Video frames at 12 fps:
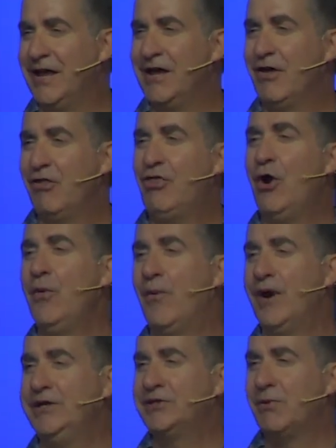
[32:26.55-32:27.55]
The third
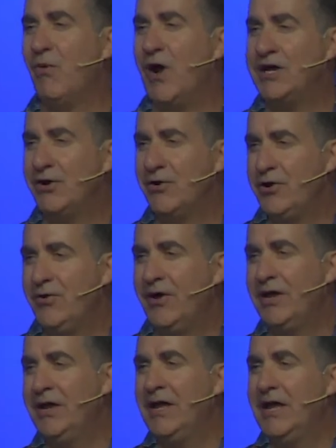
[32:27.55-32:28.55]
reason why you're to do it
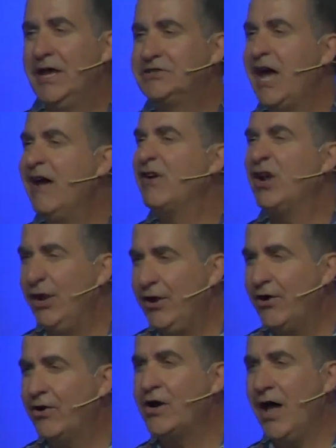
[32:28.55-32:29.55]
is to have a
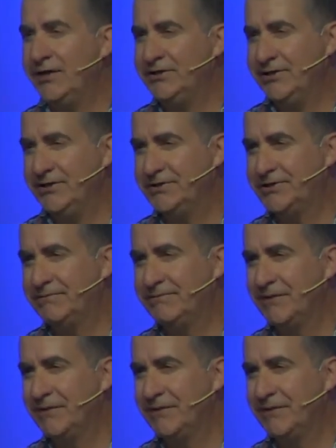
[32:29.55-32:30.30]
clear conscience.